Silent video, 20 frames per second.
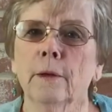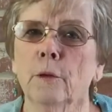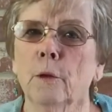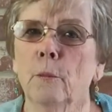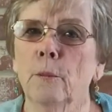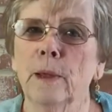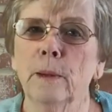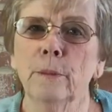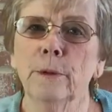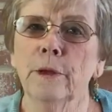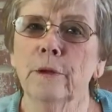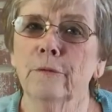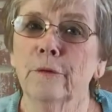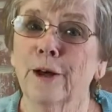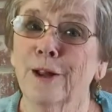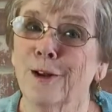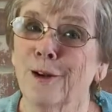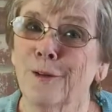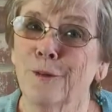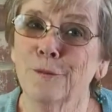Maybe you've got
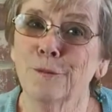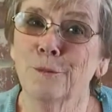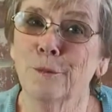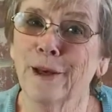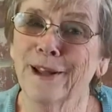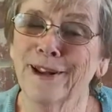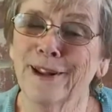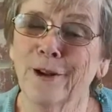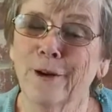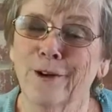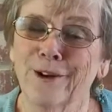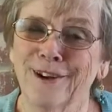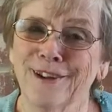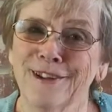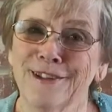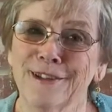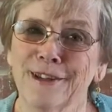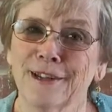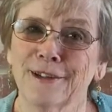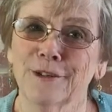a budding
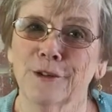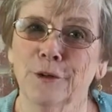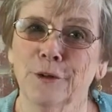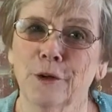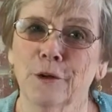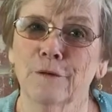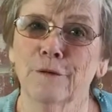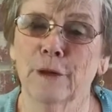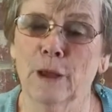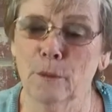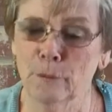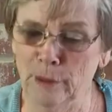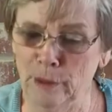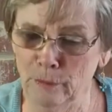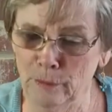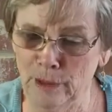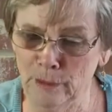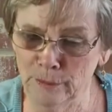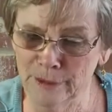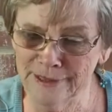architect in your family,
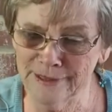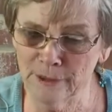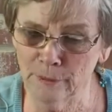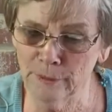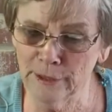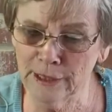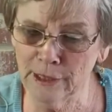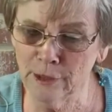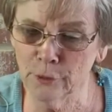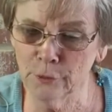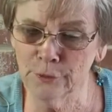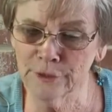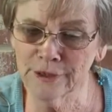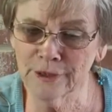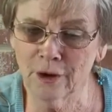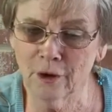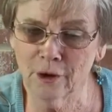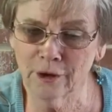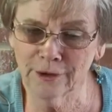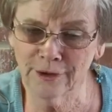maybe somebody who is an
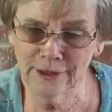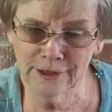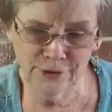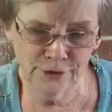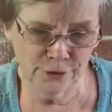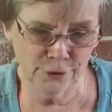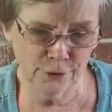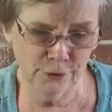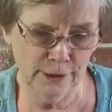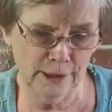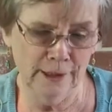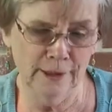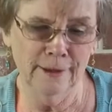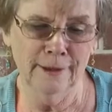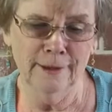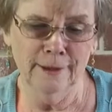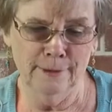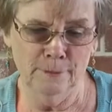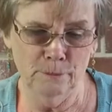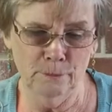art history
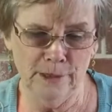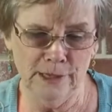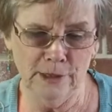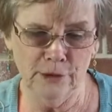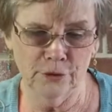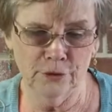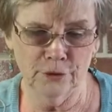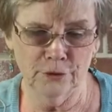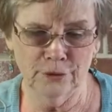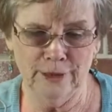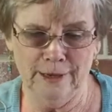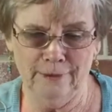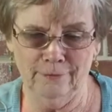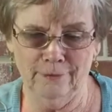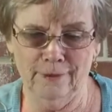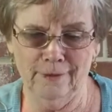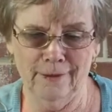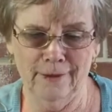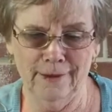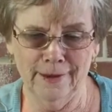major down the
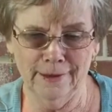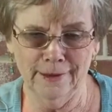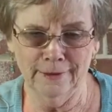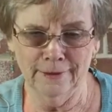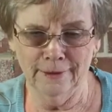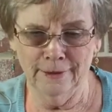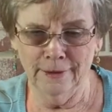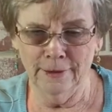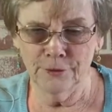line.